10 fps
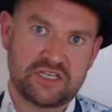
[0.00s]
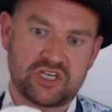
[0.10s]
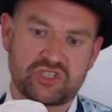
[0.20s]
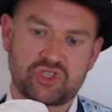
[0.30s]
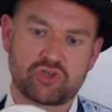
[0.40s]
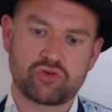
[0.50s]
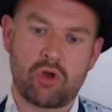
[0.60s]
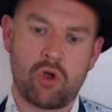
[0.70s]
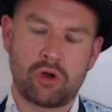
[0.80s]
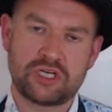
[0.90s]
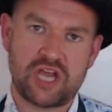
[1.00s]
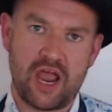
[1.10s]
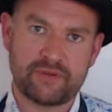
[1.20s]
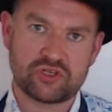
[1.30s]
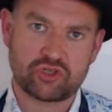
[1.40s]
It's a strong
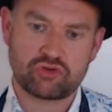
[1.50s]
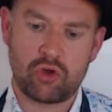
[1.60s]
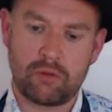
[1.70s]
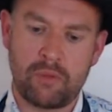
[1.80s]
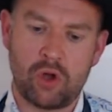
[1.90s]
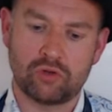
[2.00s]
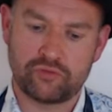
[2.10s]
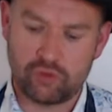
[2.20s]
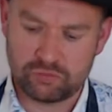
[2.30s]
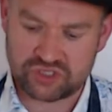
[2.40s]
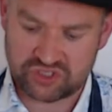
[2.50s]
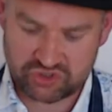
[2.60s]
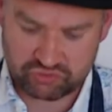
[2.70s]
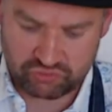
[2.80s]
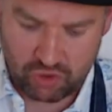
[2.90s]
chap. It's a strong mold. Forms a
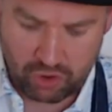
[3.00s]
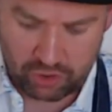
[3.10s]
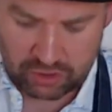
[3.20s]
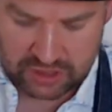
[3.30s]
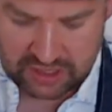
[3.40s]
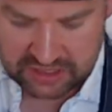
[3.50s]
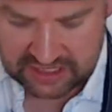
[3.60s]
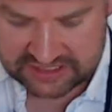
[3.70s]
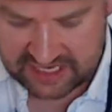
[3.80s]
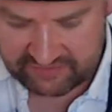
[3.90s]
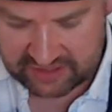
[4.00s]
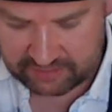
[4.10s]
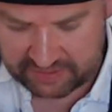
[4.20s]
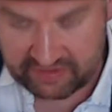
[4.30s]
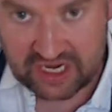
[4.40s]
strong, let's have a
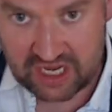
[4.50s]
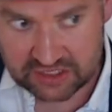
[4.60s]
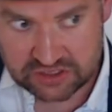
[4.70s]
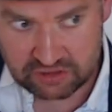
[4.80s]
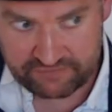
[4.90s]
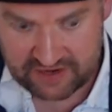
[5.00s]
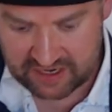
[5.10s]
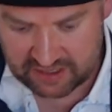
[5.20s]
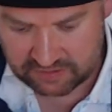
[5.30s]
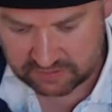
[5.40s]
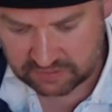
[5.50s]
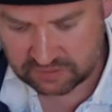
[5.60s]
little bit of a cut off here.